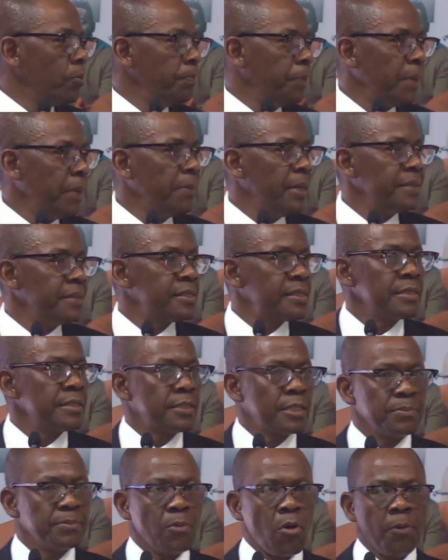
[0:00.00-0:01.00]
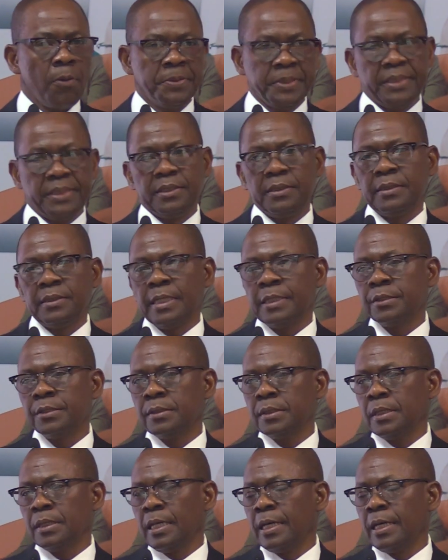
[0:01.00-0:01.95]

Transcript: payment system options that